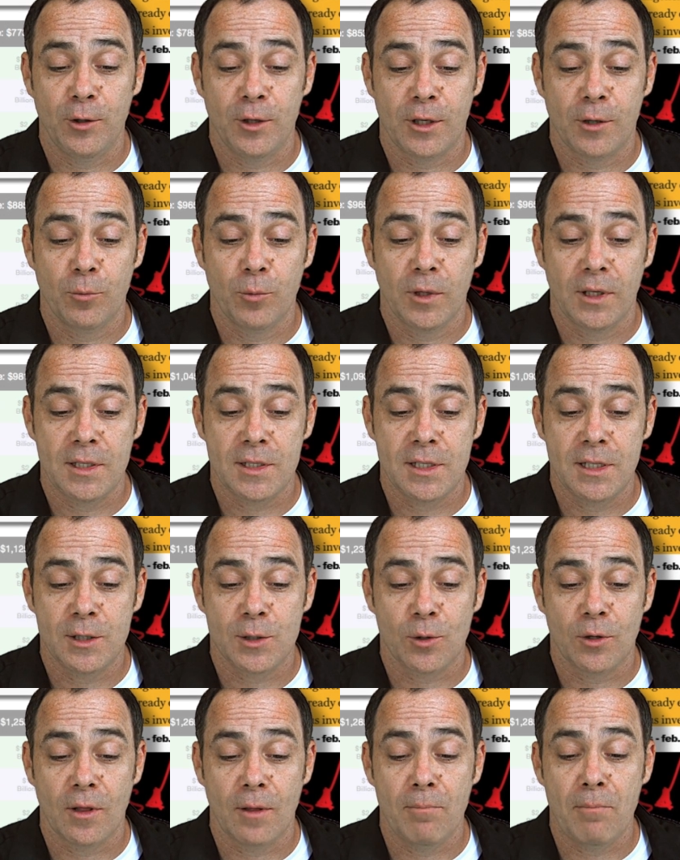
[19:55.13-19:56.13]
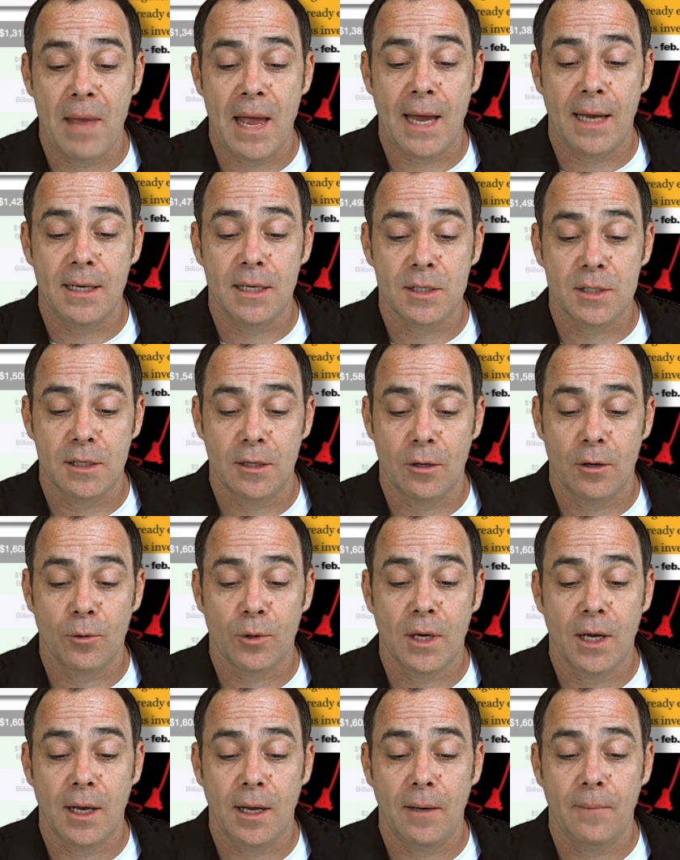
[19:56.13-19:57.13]
And you can really see sort of the madness here,
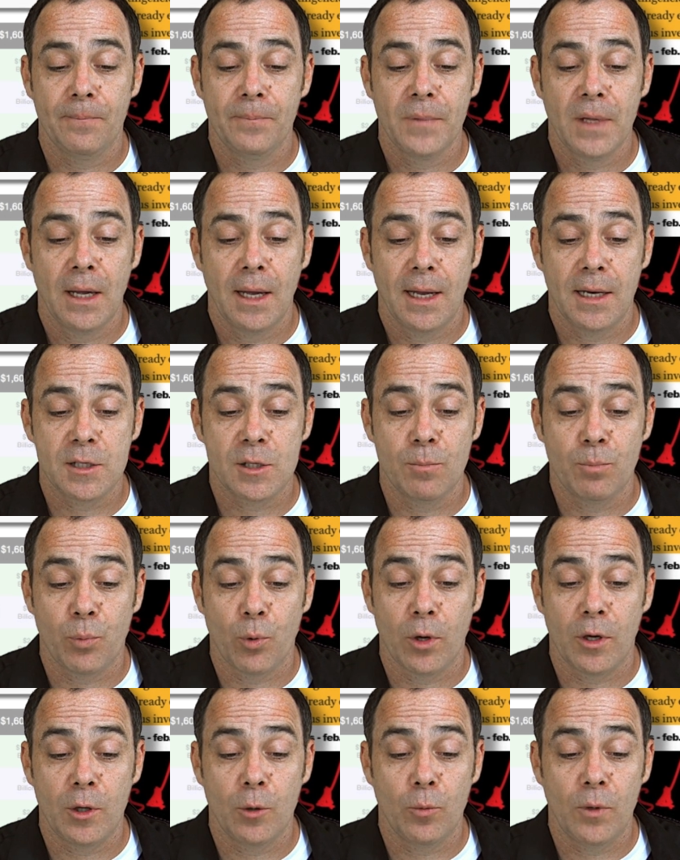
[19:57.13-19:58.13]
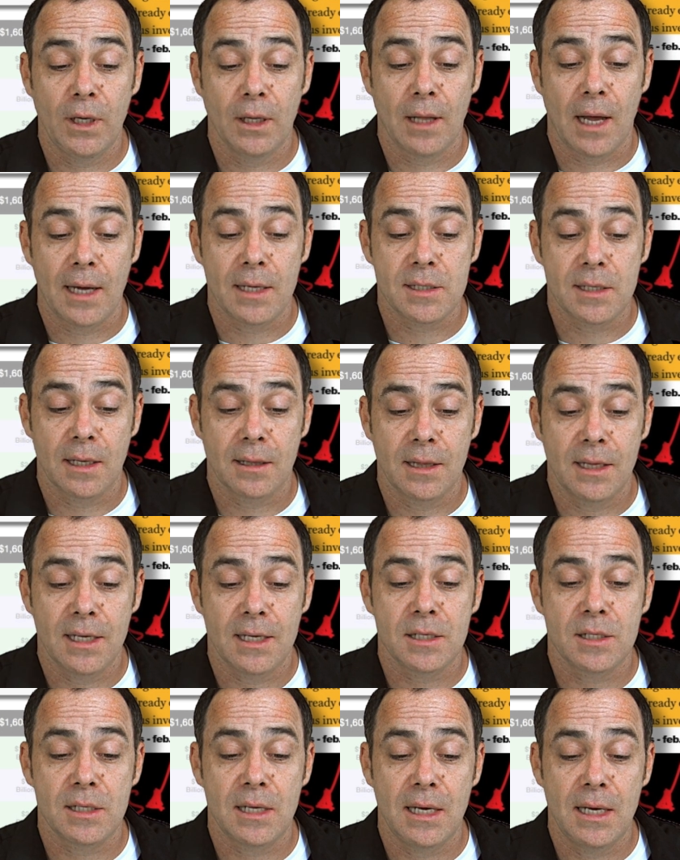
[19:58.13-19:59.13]
okay? And it's important to realize that
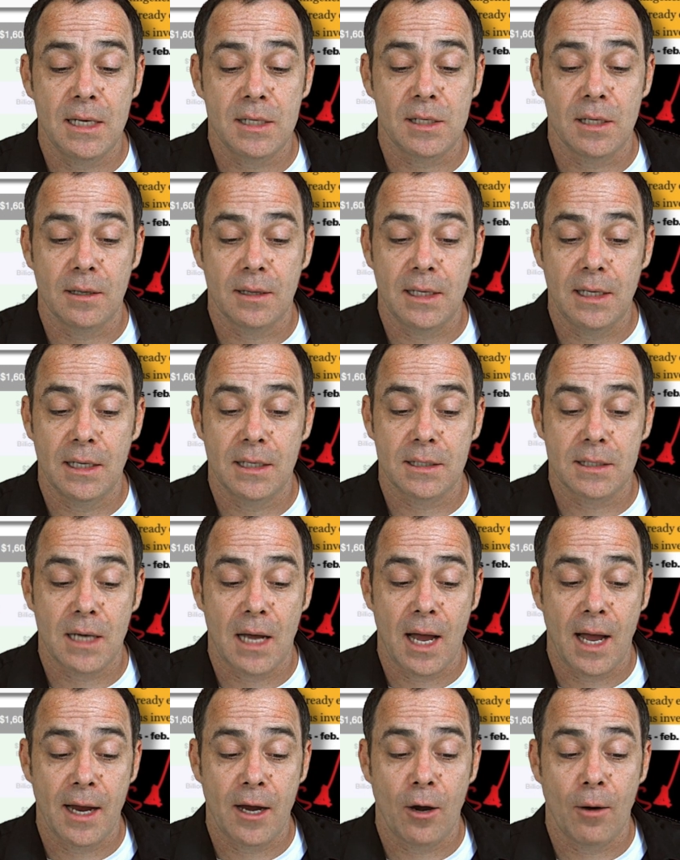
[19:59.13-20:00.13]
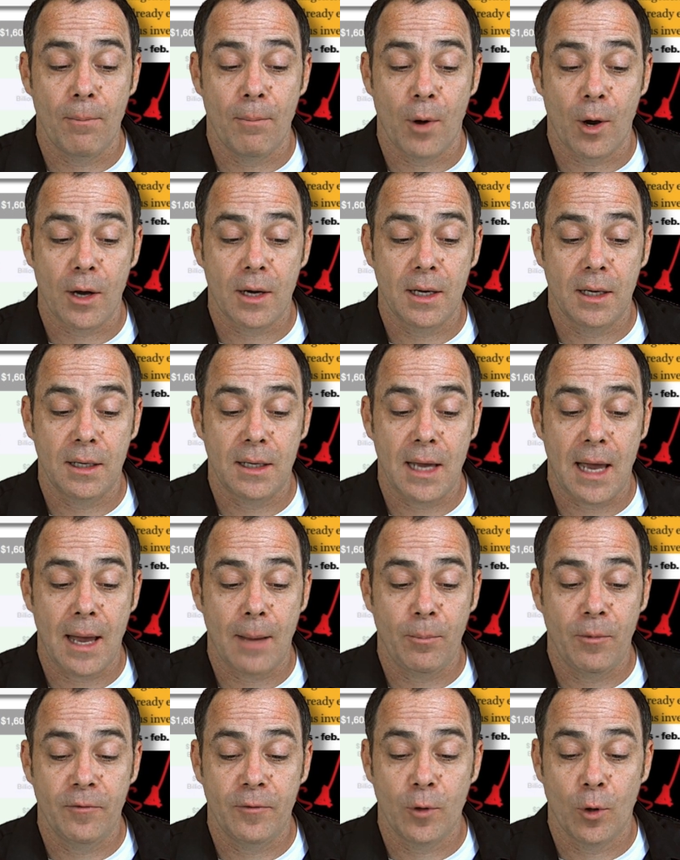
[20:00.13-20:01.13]
this isn't the entire market
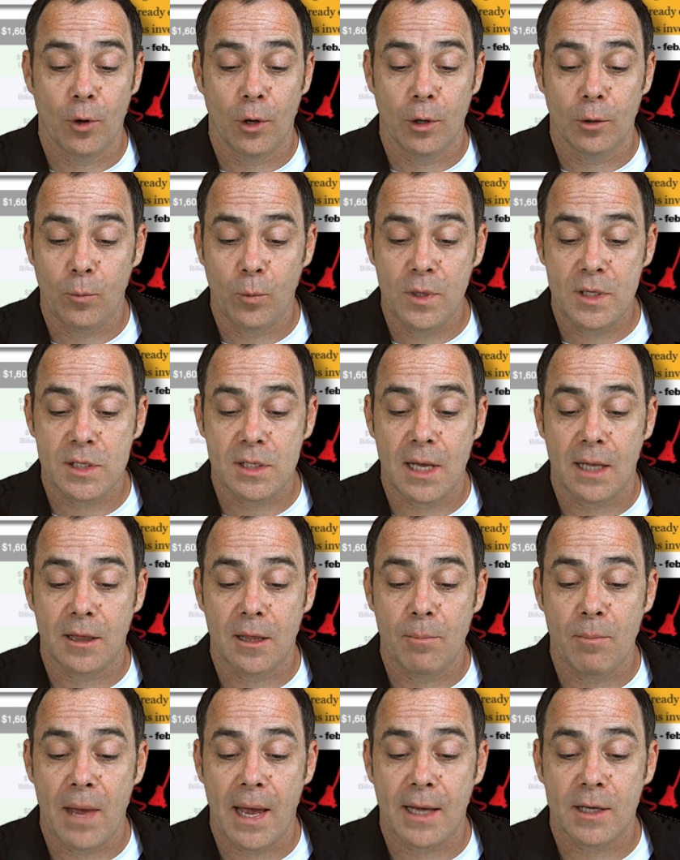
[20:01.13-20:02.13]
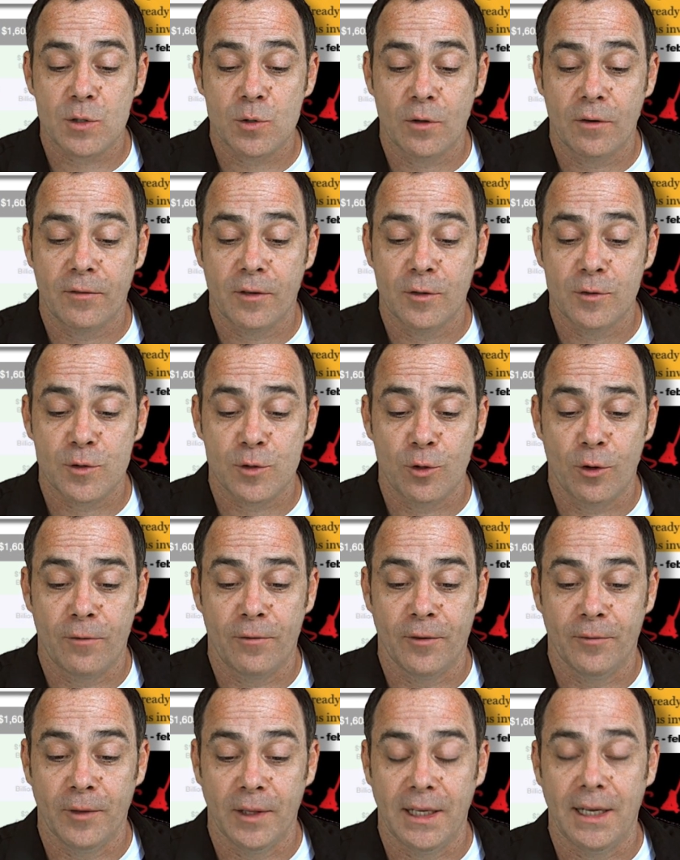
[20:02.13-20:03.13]
cap of gold. We set the max sort of
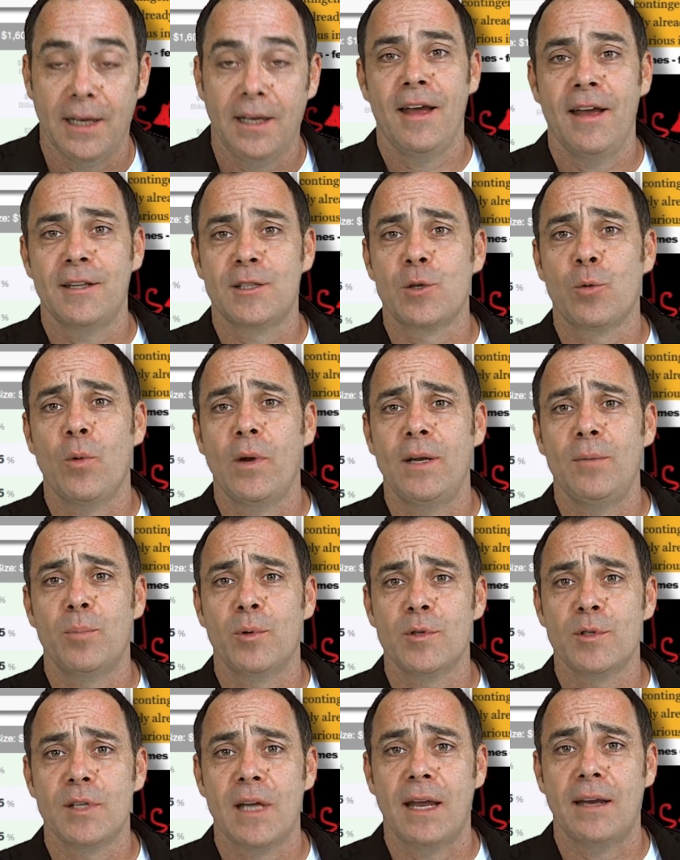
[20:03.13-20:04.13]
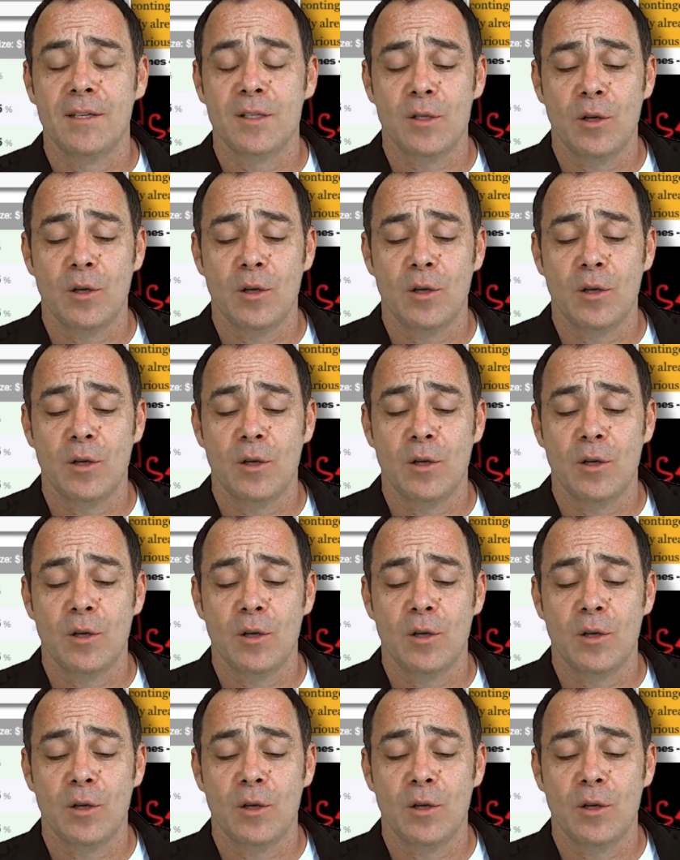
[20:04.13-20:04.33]
conservatively at 20%.